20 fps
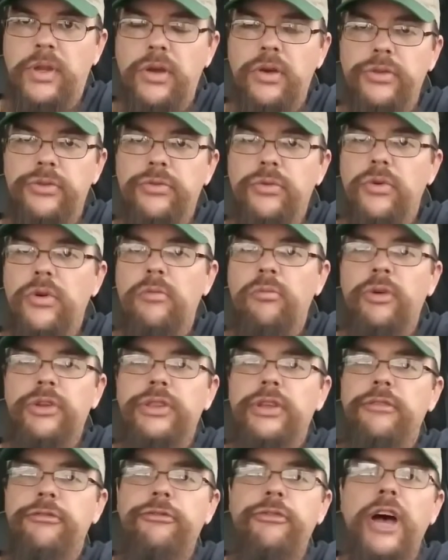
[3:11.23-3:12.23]
go through them
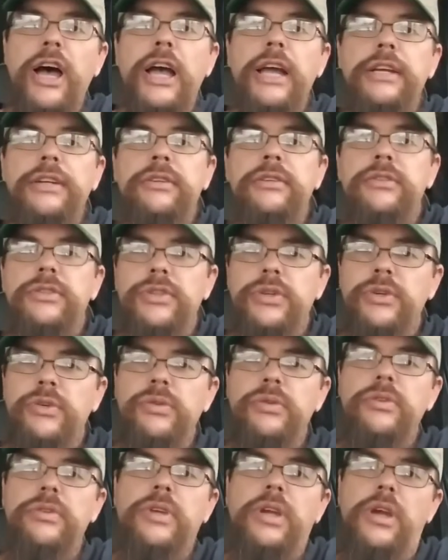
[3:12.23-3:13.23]
with a fine
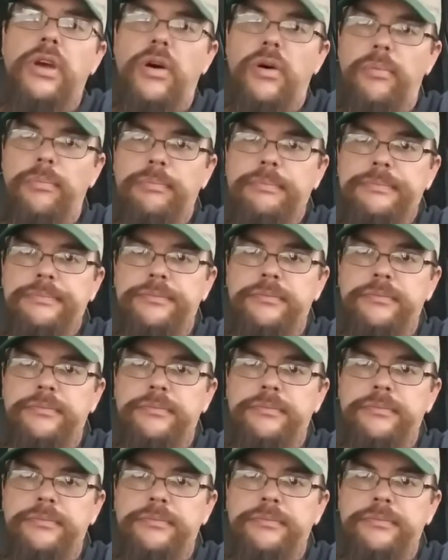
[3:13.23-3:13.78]
tooth comb